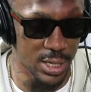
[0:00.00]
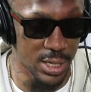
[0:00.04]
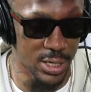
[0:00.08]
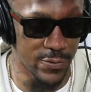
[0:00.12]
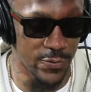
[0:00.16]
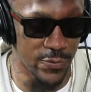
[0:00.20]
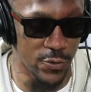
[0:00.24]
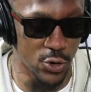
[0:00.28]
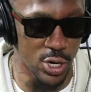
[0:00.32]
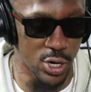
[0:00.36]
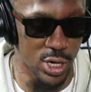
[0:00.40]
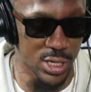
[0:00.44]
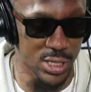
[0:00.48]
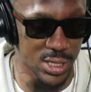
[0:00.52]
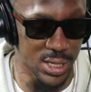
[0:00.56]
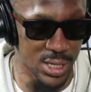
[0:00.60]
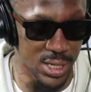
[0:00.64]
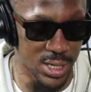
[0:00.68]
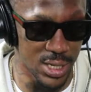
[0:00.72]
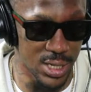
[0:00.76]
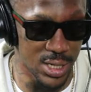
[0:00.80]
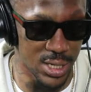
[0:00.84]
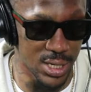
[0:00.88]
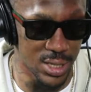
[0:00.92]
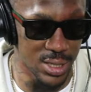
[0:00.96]
as far as
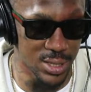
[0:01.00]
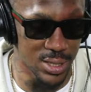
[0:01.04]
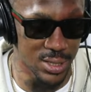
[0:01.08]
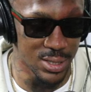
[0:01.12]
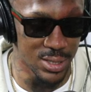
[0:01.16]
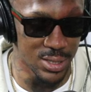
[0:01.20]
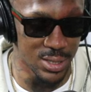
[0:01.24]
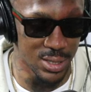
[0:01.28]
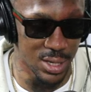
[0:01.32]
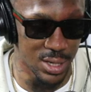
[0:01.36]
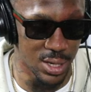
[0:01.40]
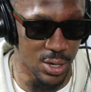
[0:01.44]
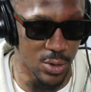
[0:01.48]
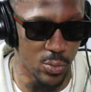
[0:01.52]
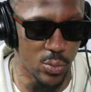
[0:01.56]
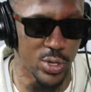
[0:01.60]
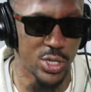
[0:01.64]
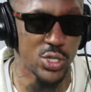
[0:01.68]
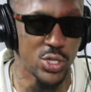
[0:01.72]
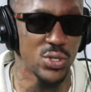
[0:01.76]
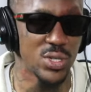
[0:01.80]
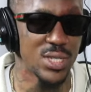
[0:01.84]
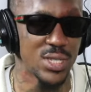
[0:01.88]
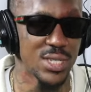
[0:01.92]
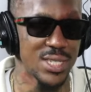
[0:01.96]

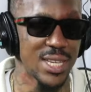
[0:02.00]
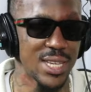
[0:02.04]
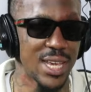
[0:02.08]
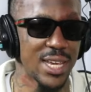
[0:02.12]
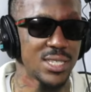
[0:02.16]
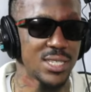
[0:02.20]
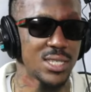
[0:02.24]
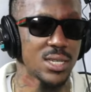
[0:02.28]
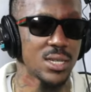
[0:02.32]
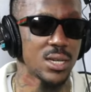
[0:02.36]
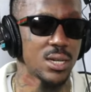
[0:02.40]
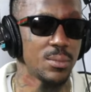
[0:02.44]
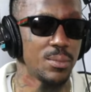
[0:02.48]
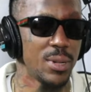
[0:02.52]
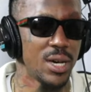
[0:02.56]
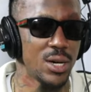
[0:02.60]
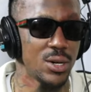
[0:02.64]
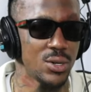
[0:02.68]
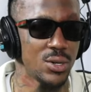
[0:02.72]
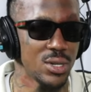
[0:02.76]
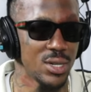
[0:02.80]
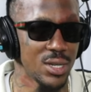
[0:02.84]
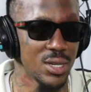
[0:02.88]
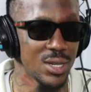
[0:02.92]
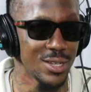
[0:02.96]
what you just say something
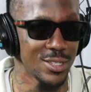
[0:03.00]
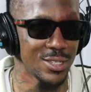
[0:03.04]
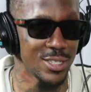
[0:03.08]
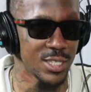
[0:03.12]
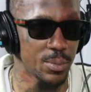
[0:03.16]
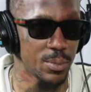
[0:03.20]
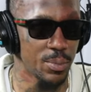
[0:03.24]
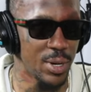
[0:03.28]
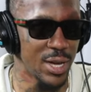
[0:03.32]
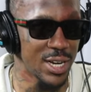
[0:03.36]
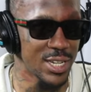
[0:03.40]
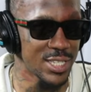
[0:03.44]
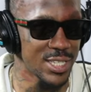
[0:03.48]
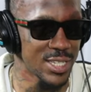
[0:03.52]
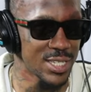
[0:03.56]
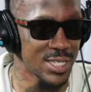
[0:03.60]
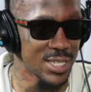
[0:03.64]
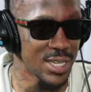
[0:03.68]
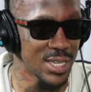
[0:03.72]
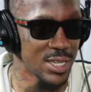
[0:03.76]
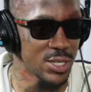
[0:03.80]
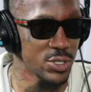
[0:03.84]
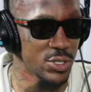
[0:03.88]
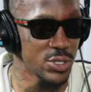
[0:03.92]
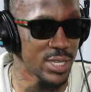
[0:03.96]
about some politics
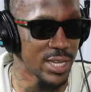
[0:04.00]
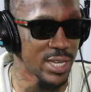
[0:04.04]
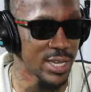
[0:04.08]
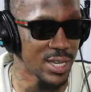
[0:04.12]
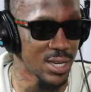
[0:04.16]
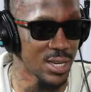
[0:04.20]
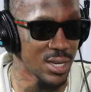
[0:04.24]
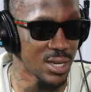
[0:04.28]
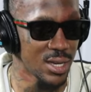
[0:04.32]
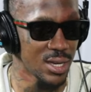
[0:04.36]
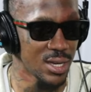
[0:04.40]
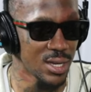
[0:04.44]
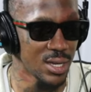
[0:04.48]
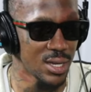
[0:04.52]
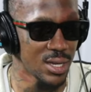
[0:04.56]
shit? You said,